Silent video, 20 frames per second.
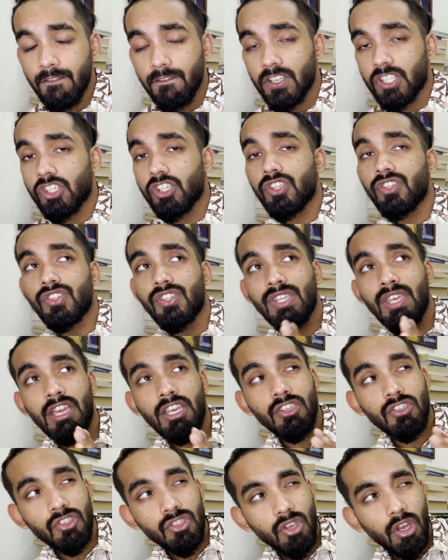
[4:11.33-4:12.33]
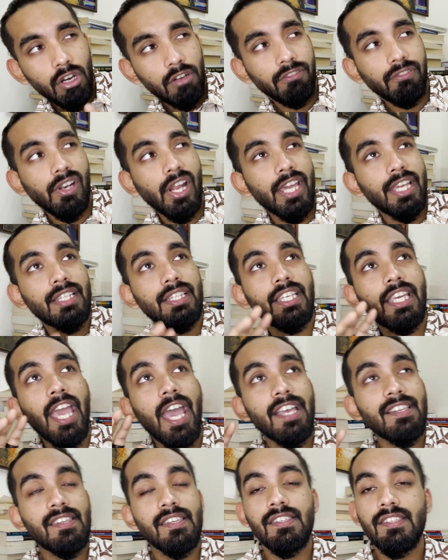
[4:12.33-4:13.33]
which is sort of like the
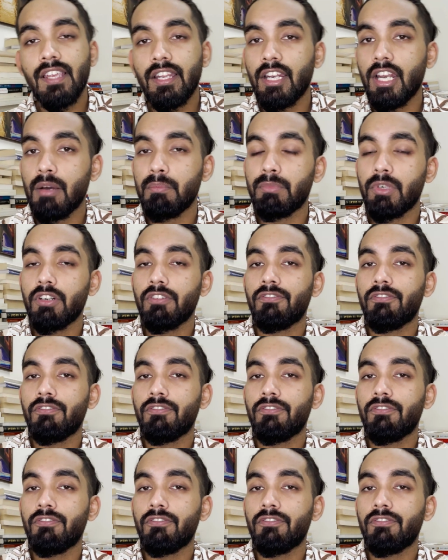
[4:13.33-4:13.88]
SSN number,